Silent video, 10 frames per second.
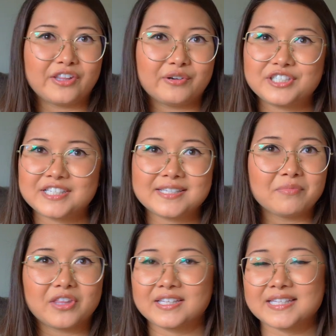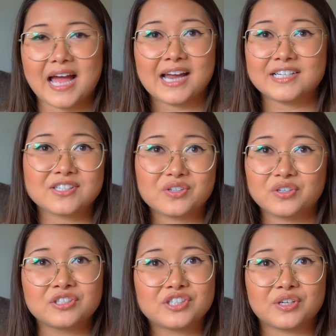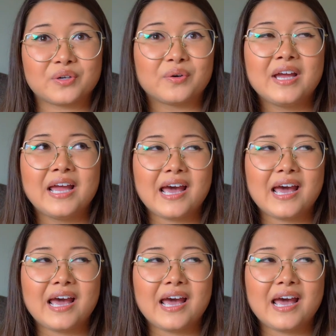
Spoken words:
There were just some things that I just couldn't do.